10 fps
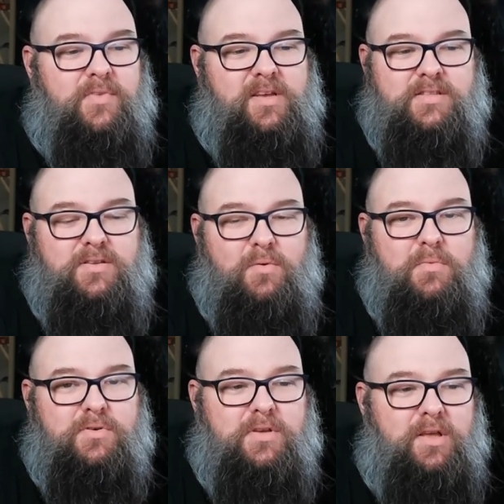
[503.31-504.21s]
It's
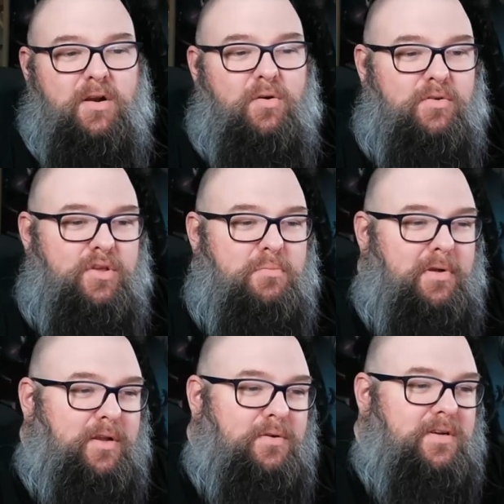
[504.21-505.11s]
almost,
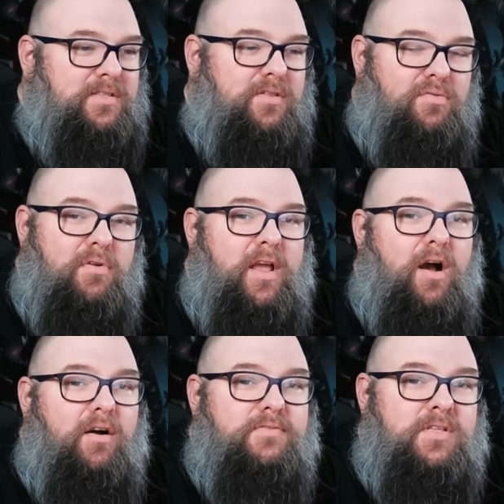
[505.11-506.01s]
ubiquitous
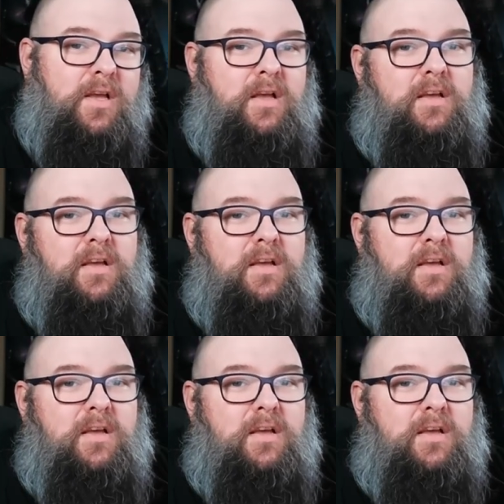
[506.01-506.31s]
3-ofs